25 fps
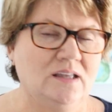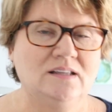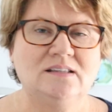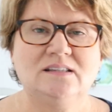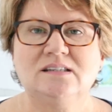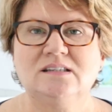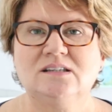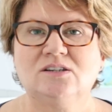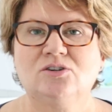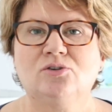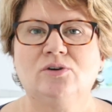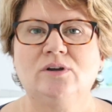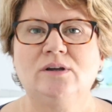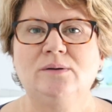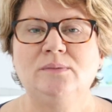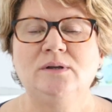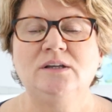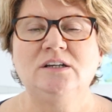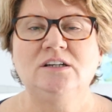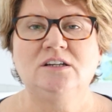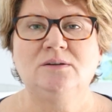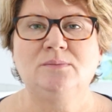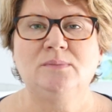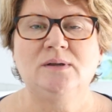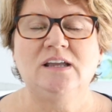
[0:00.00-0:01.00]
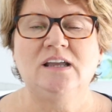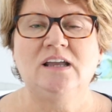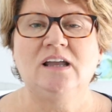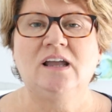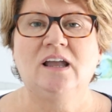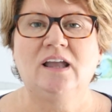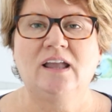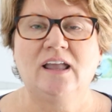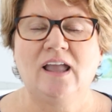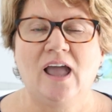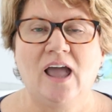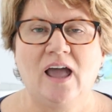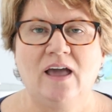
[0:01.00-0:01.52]
It's screaming to me,
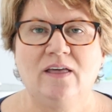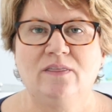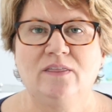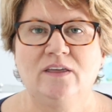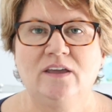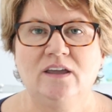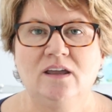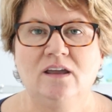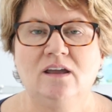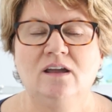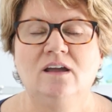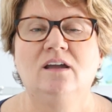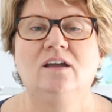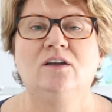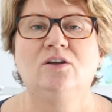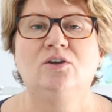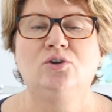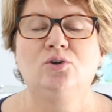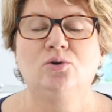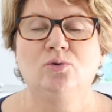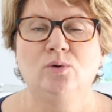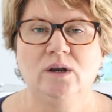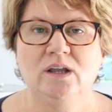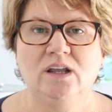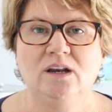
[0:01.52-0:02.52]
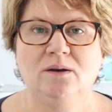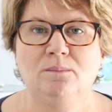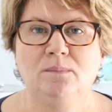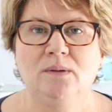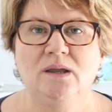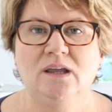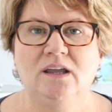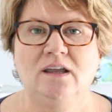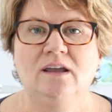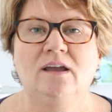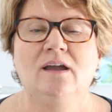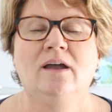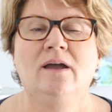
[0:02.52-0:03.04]
Cathy, you need
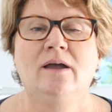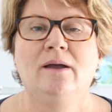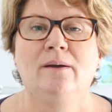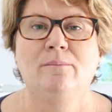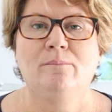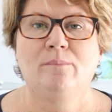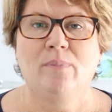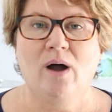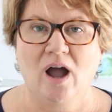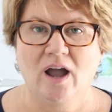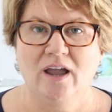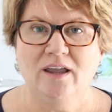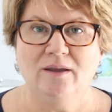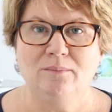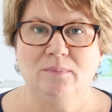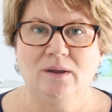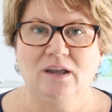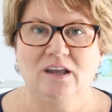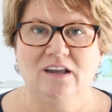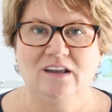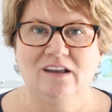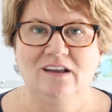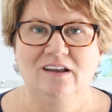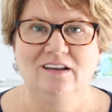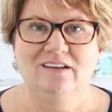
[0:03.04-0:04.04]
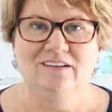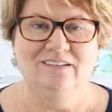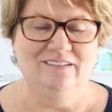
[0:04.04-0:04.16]
me. Buy me.